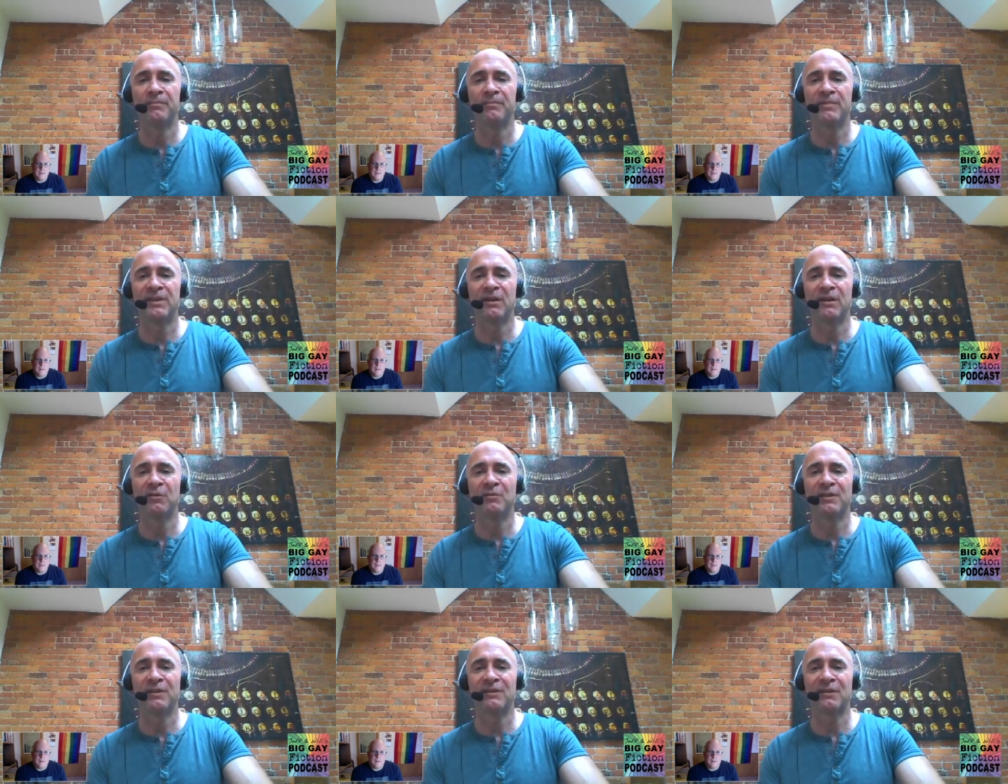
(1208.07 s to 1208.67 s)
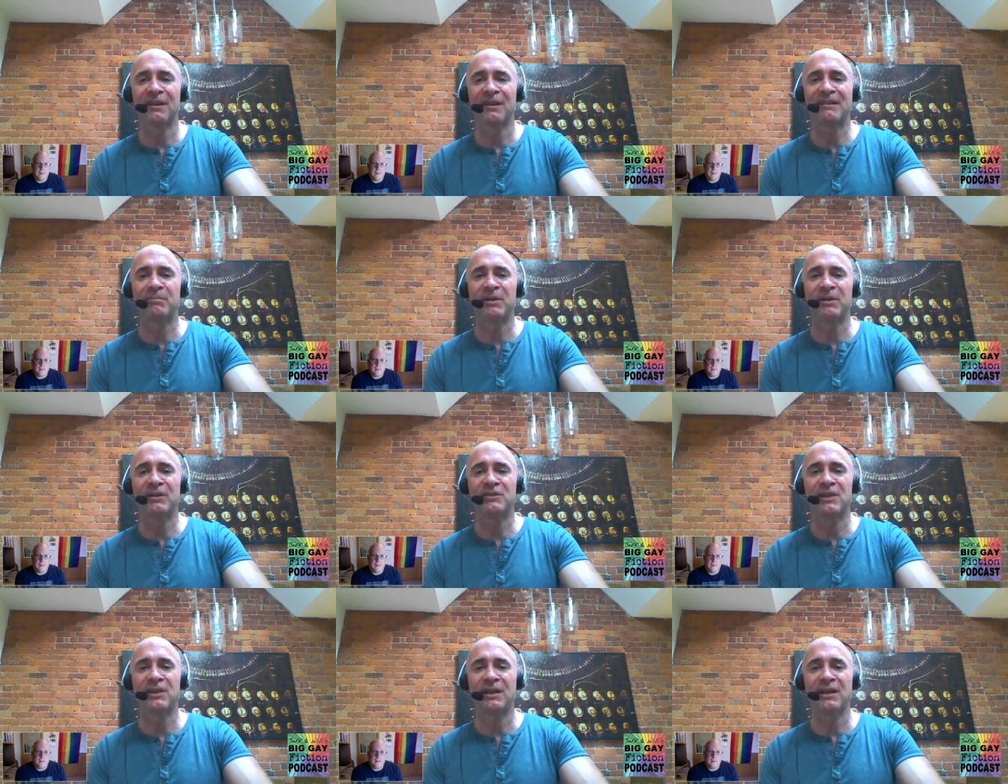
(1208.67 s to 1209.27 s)
So that's
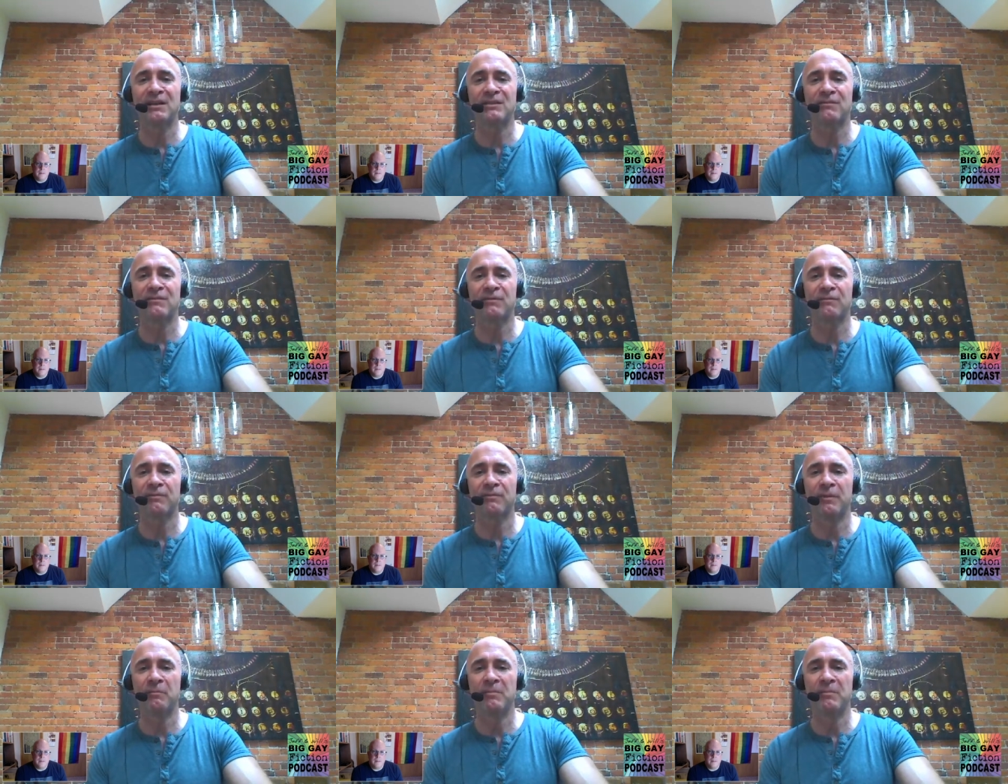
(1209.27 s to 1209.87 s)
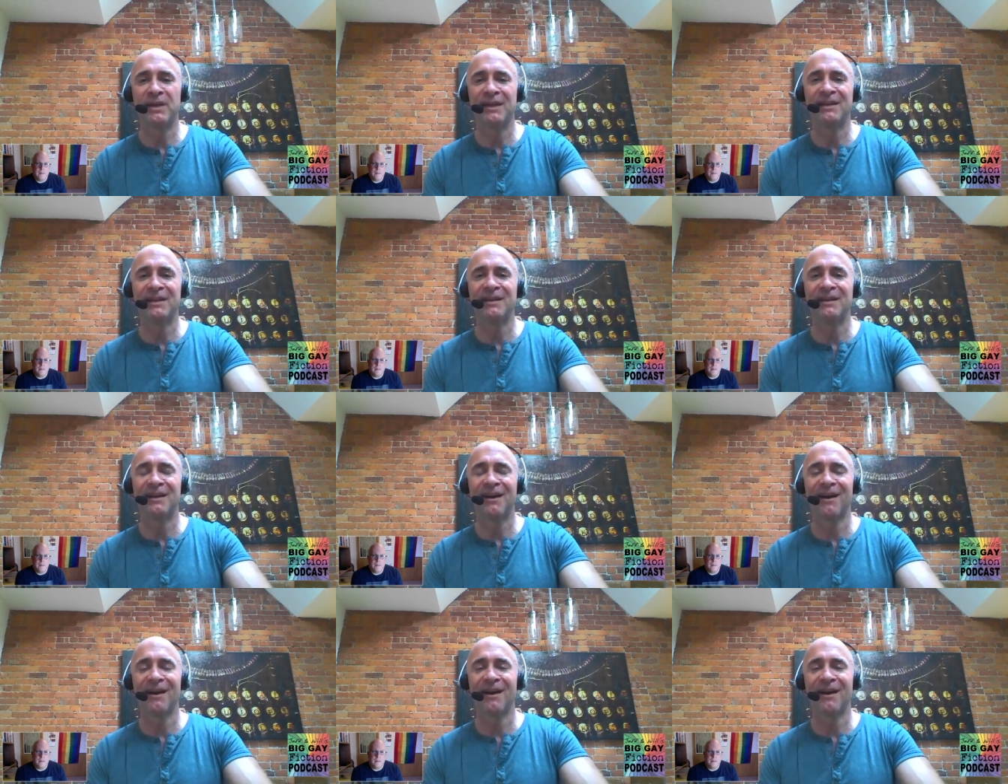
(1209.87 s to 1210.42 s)
been a change for me.